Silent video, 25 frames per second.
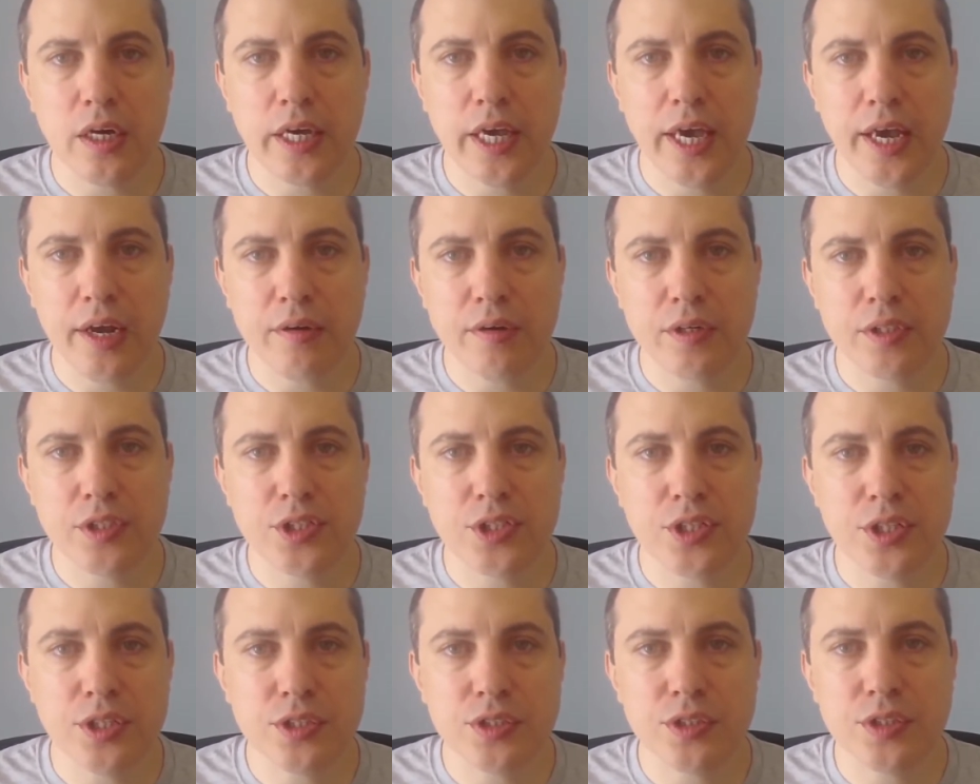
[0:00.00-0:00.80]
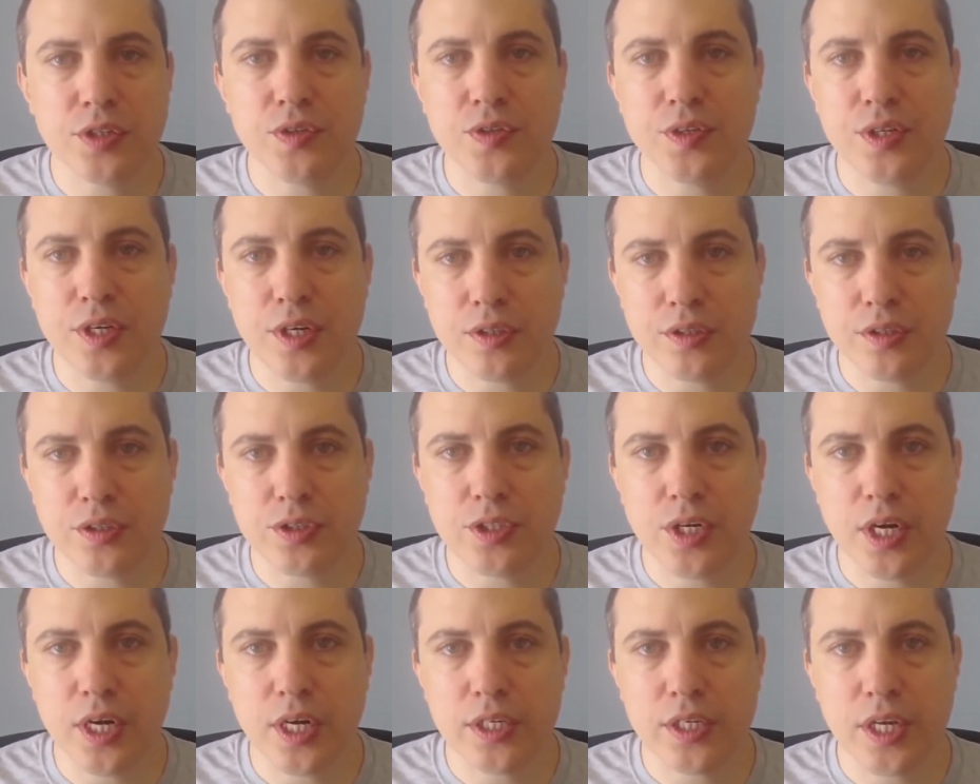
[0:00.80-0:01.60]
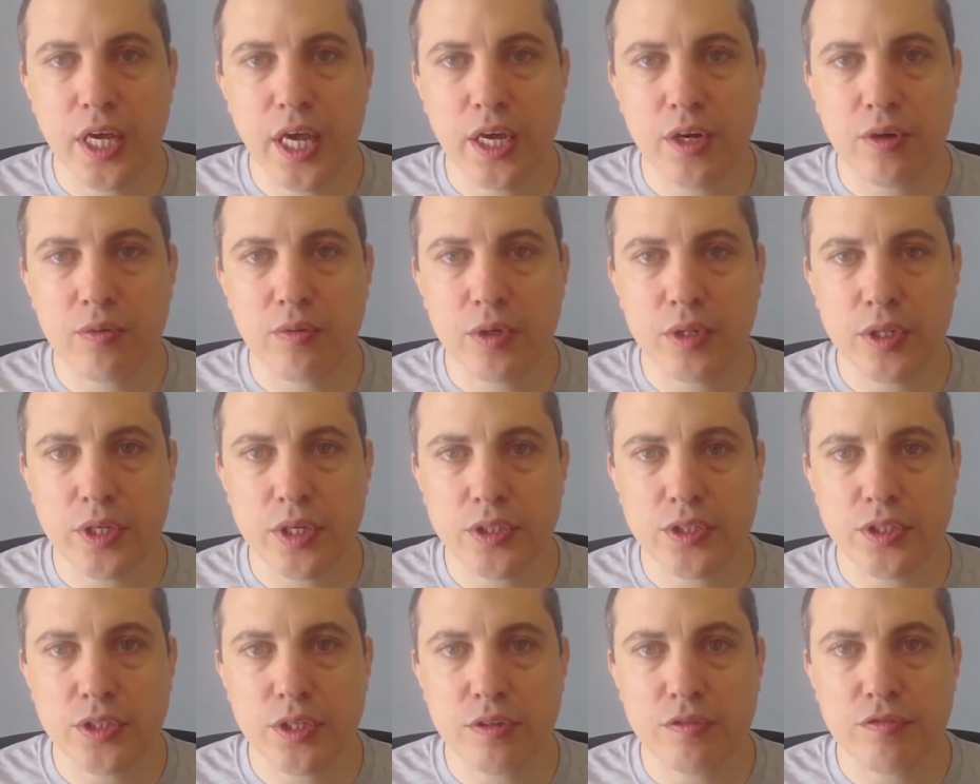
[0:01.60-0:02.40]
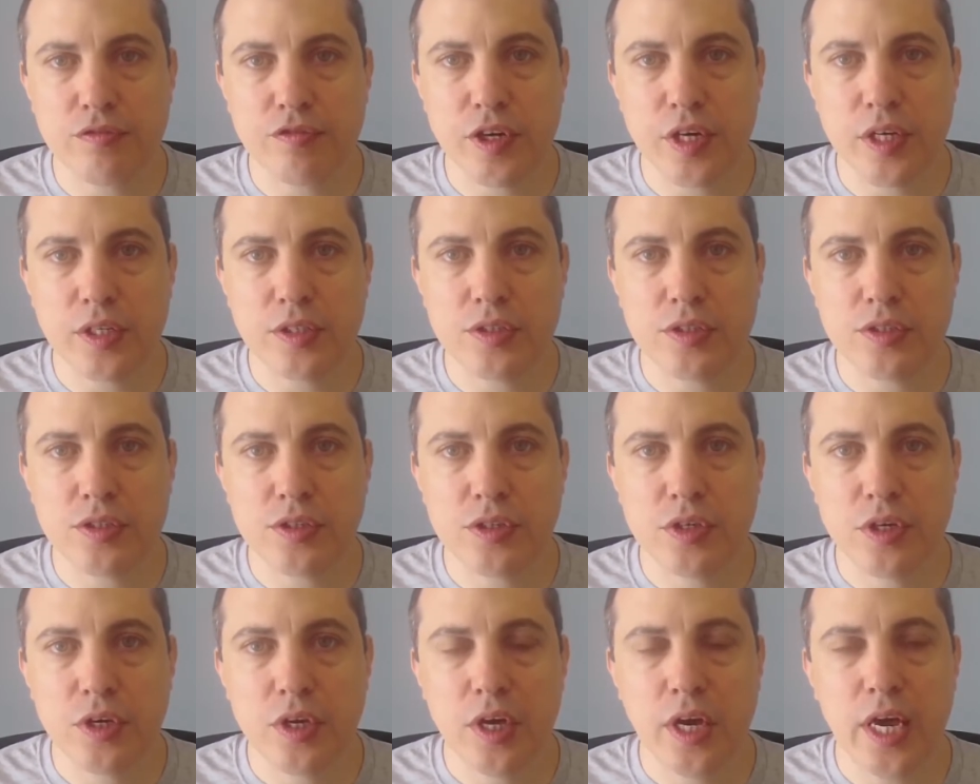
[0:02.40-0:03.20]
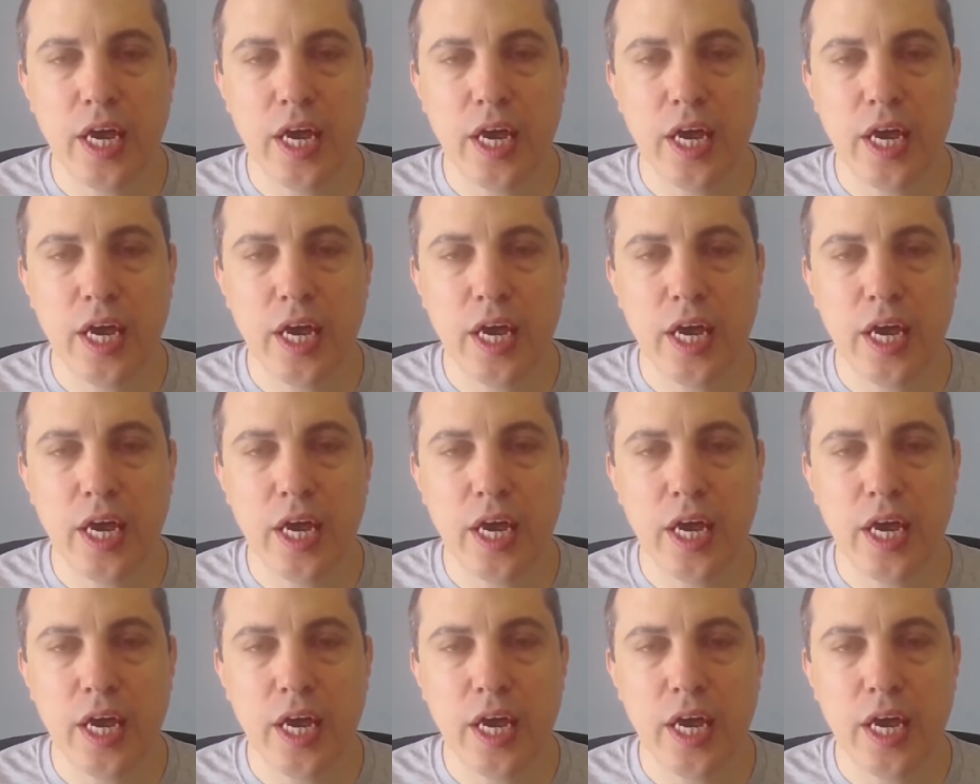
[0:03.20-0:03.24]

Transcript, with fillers: guarantees that the other side can release their funds.